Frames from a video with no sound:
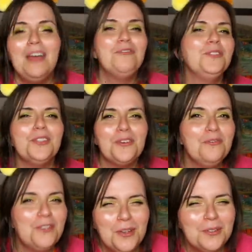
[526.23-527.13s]
but everyone's so
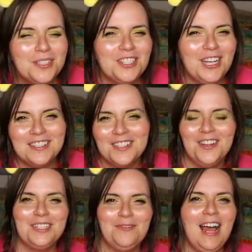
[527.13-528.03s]
confused that she has a
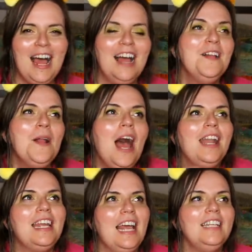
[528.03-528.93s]
nice flat. And
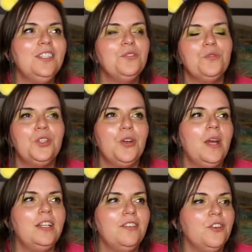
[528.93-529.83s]
I guess there's also
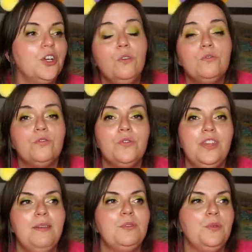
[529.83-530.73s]
a different cultural
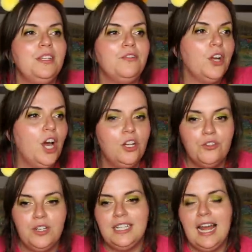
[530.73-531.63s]
thing between different
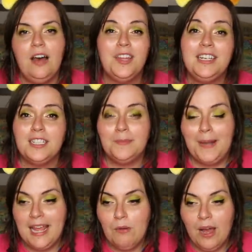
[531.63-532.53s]
countries and how they
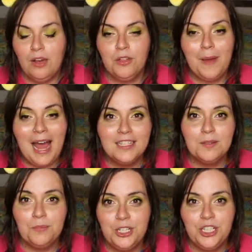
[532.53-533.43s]
display wealth. But as
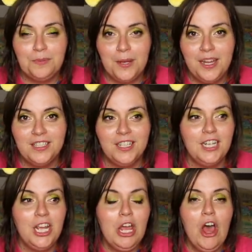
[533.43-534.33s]
a British
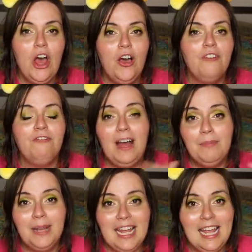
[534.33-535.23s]
person, her
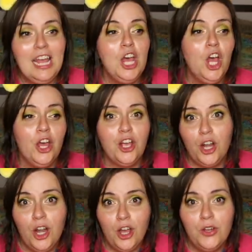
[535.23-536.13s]
family, her
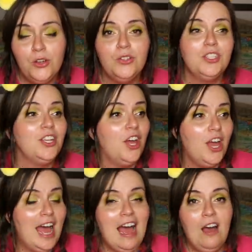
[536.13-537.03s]
clothes,
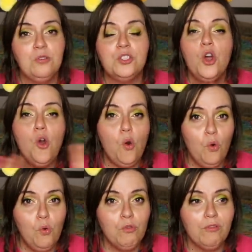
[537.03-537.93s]
her house,
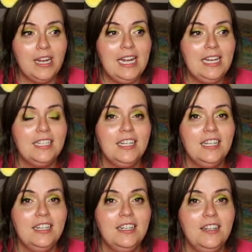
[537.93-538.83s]
all read
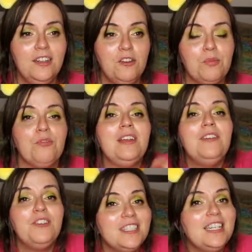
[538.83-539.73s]

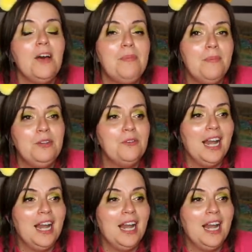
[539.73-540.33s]
previously upper middle